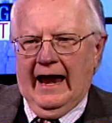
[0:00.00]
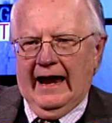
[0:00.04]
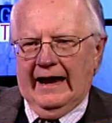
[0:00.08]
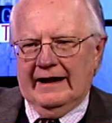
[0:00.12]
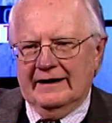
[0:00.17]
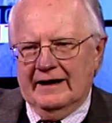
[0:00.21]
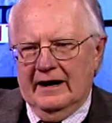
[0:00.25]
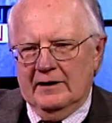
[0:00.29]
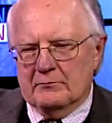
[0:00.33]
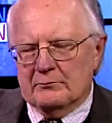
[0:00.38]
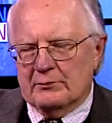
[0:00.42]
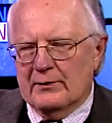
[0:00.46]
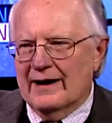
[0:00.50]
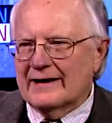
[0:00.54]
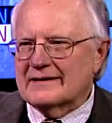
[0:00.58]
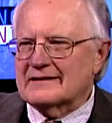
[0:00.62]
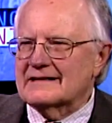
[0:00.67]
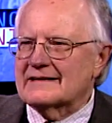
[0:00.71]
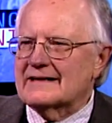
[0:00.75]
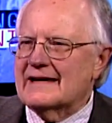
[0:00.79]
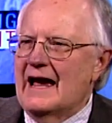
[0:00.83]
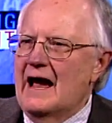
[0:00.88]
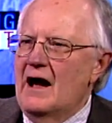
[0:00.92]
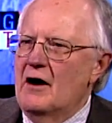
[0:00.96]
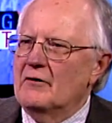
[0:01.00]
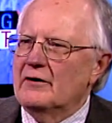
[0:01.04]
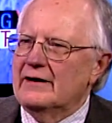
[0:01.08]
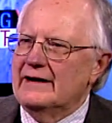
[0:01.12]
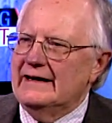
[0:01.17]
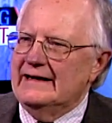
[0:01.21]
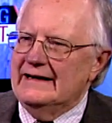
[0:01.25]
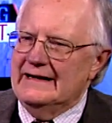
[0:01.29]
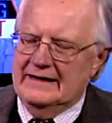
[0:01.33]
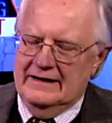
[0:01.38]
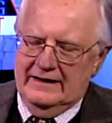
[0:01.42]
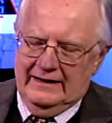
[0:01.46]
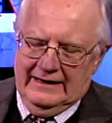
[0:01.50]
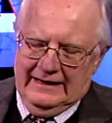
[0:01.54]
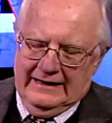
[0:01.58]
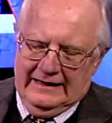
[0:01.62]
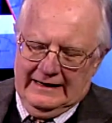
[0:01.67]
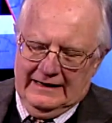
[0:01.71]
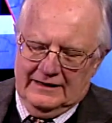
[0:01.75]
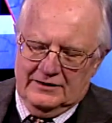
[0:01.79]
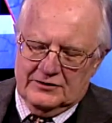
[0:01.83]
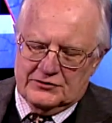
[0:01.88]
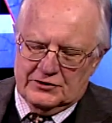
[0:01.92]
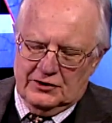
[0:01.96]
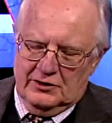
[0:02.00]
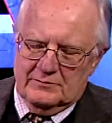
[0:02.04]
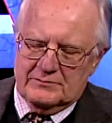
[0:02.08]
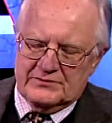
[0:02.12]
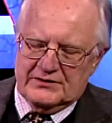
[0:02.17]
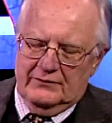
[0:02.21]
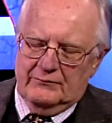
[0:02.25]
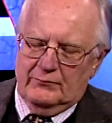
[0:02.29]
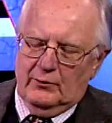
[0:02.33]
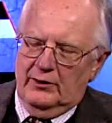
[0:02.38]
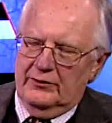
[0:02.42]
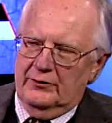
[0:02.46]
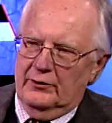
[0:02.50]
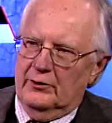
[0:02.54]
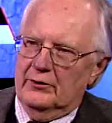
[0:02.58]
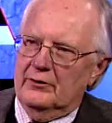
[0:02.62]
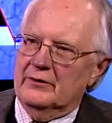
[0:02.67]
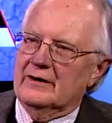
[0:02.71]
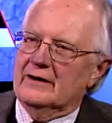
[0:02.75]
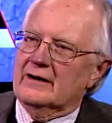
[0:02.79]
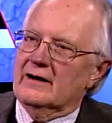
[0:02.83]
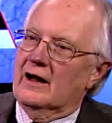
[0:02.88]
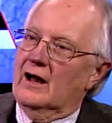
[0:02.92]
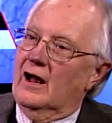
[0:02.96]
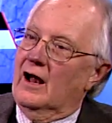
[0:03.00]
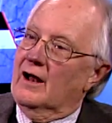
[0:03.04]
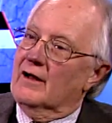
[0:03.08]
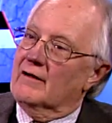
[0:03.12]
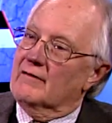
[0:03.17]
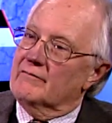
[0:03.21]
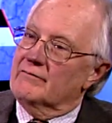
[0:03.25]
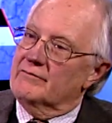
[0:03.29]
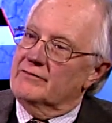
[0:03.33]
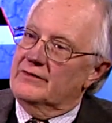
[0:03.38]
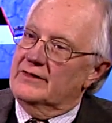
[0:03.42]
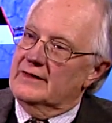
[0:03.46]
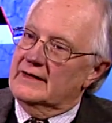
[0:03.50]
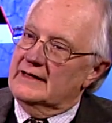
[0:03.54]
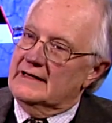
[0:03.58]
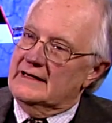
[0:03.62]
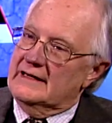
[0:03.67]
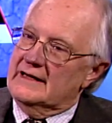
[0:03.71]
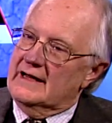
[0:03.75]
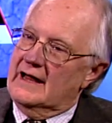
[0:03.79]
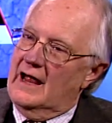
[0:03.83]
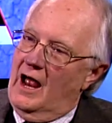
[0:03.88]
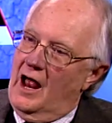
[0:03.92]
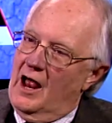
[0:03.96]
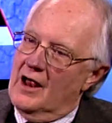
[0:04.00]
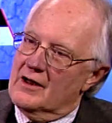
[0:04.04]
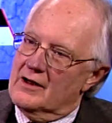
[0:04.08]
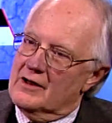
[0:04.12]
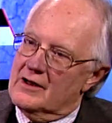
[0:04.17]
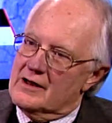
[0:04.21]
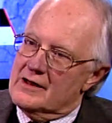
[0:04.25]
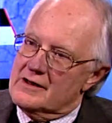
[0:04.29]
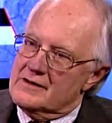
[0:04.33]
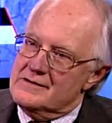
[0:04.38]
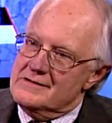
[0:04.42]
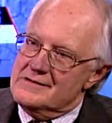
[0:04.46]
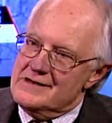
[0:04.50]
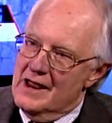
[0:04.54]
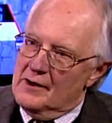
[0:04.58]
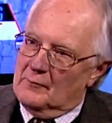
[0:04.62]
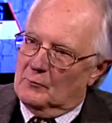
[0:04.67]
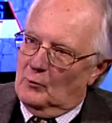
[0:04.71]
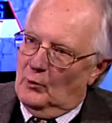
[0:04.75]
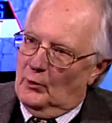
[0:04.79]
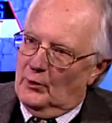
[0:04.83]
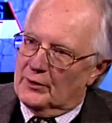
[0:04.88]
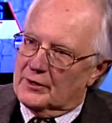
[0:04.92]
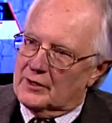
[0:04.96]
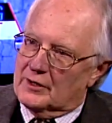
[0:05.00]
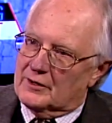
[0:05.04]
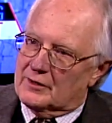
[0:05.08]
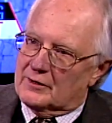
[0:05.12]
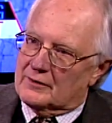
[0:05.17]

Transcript: and, and practicality in terms of whether the network,